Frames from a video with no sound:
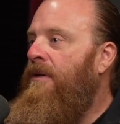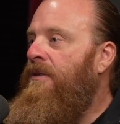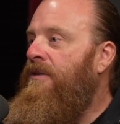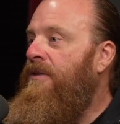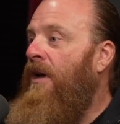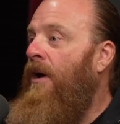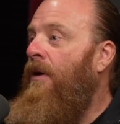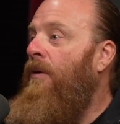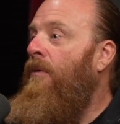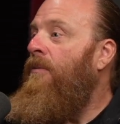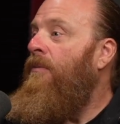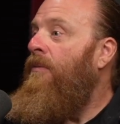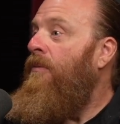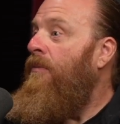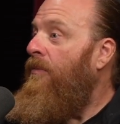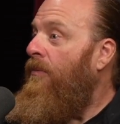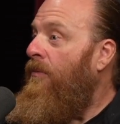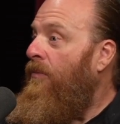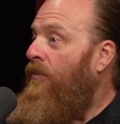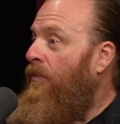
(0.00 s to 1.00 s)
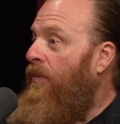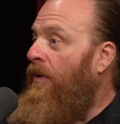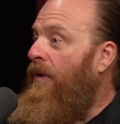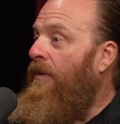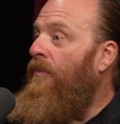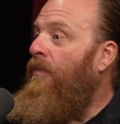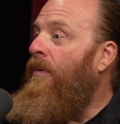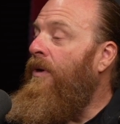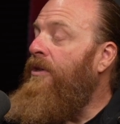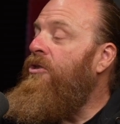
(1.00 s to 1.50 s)
So
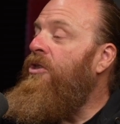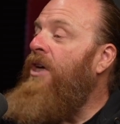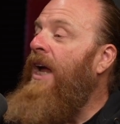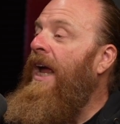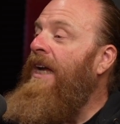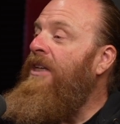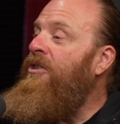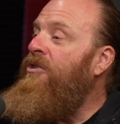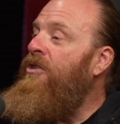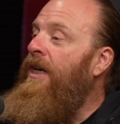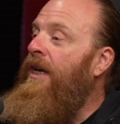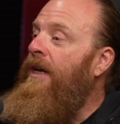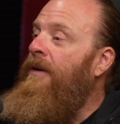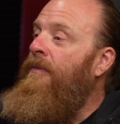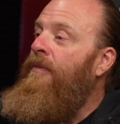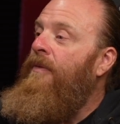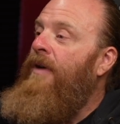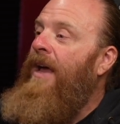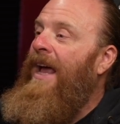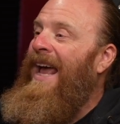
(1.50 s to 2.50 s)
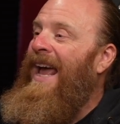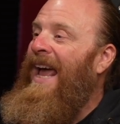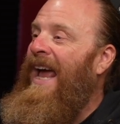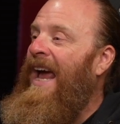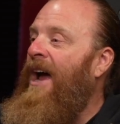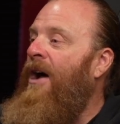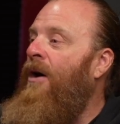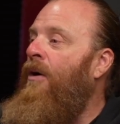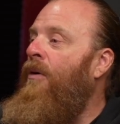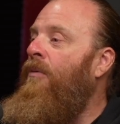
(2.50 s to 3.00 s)
we're changing
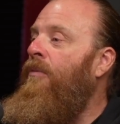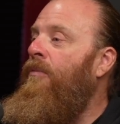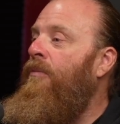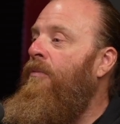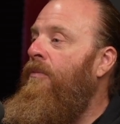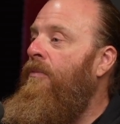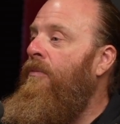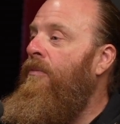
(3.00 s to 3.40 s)
how